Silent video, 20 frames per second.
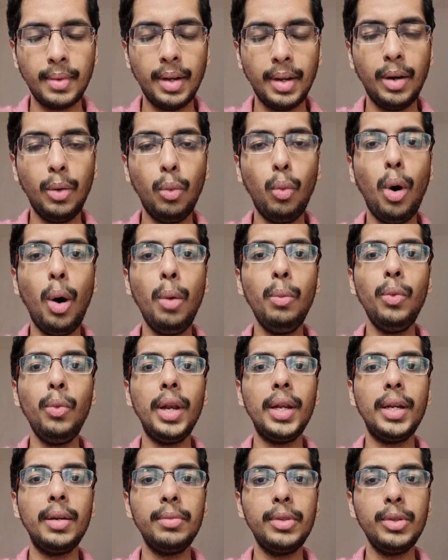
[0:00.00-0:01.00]
A warm
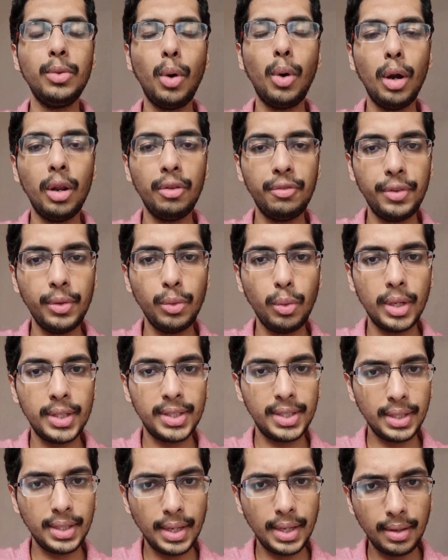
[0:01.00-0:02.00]
welcome to all of you
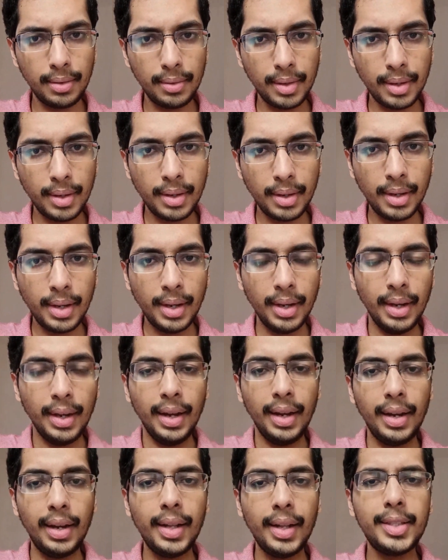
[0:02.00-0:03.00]
once again.
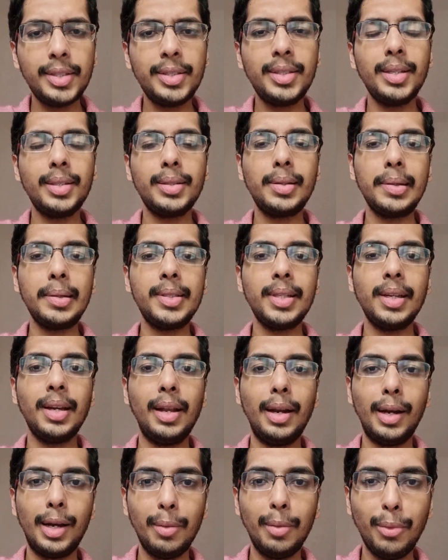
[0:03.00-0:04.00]
Let's discuss a
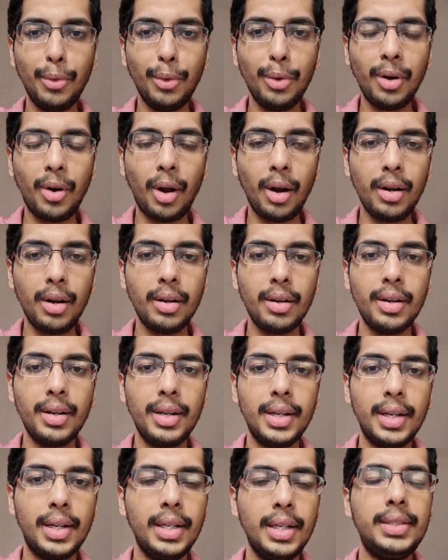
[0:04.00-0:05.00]
little more on
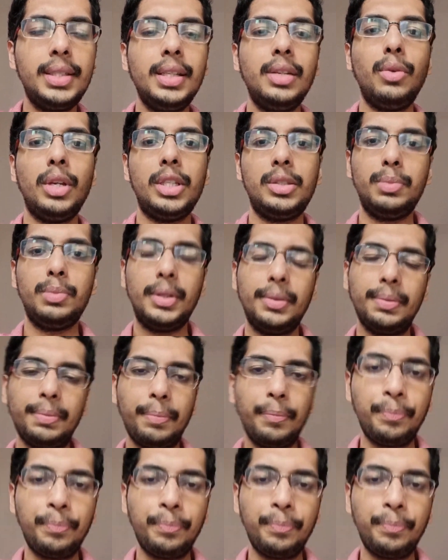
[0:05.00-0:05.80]
disinvestment.